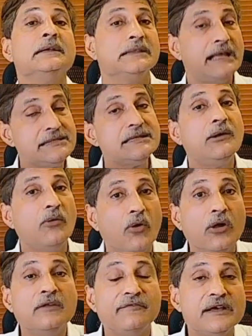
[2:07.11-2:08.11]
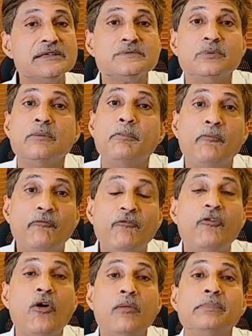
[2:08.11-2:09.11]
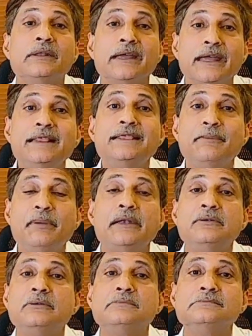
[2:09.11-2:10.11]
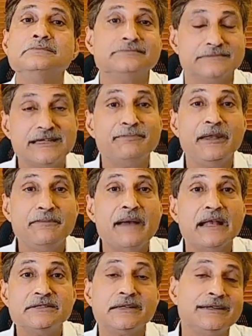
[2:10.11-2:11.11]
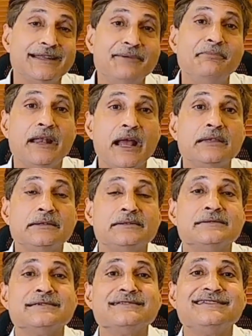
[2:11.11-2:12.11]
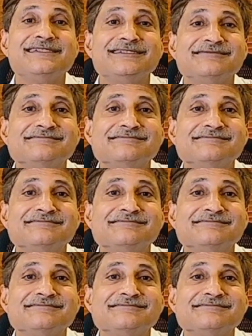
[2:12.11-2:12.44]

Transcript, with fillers: That's how all of us were formed in the bedroom. It's a bit magical and miraculous, isn't it?